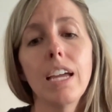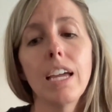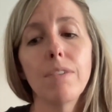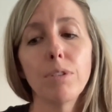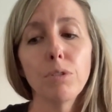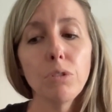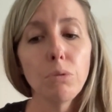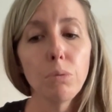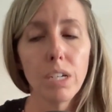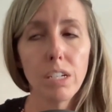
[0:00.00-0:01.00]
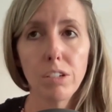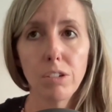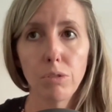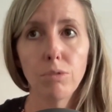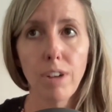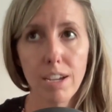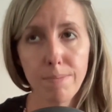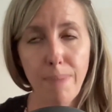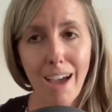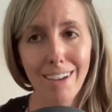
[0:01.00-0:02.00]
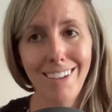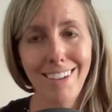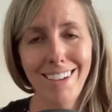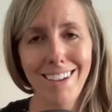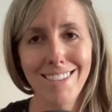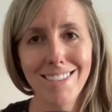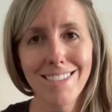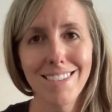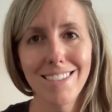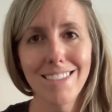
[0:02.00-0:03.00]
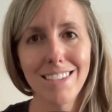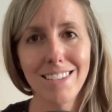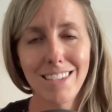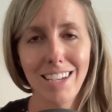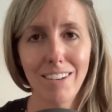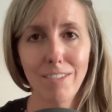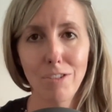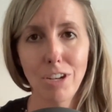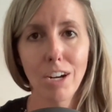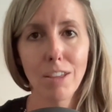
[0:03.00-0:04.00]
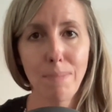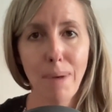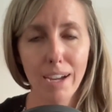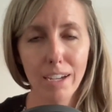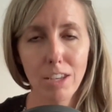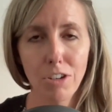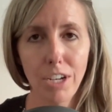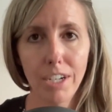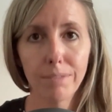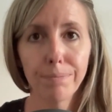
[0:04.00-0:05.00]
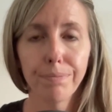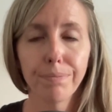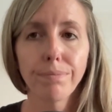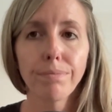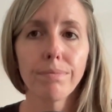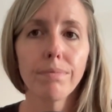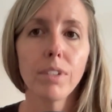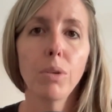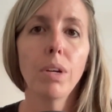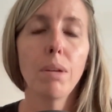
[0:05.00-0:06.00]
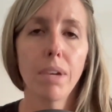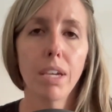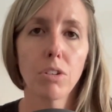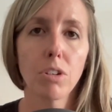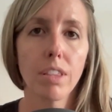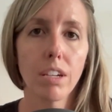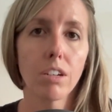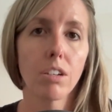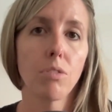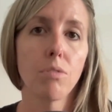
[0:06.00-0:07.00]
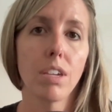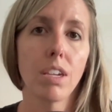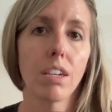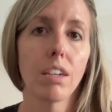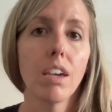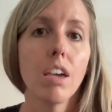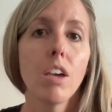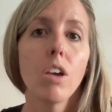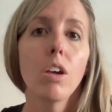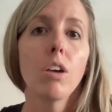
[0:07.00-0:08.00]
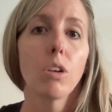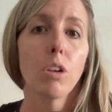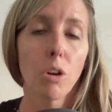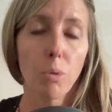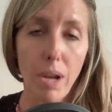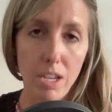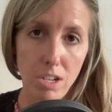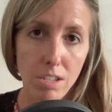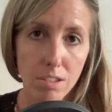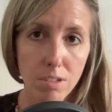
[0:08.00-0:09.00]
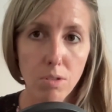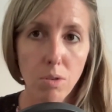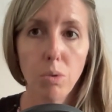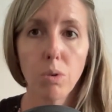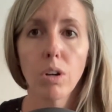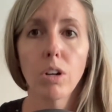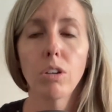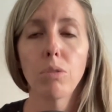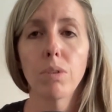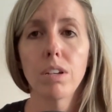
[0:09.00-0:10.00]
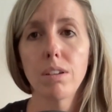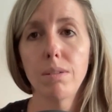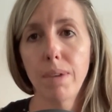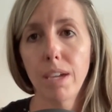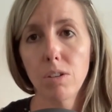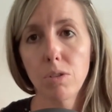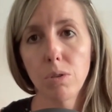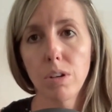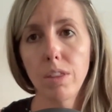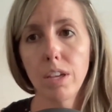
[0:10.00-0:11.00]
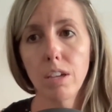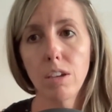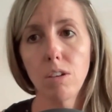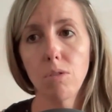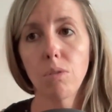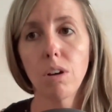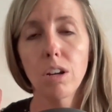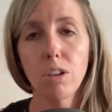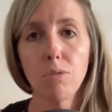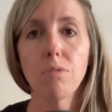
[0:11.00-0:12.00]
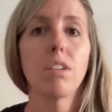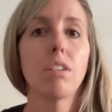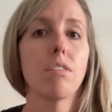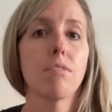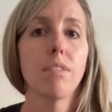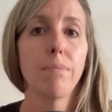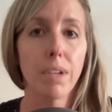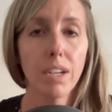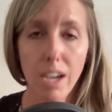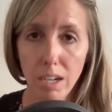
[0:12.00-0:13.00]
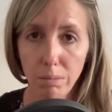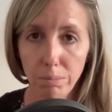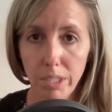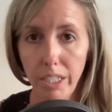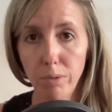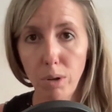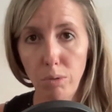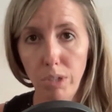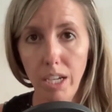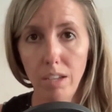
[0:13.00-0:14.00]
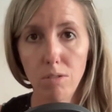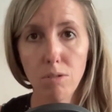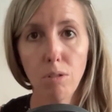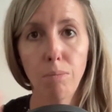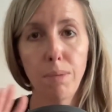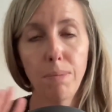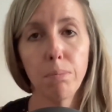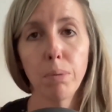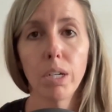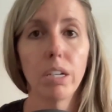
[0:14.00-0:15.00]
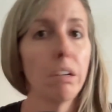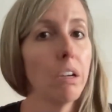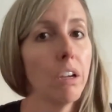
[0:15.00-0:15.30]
If you do want to rest back against the seat of the chair, the back of the chair, you want to make sure that you're using your wedges, or you want to make sure that you are using something to help derotate. So maybe put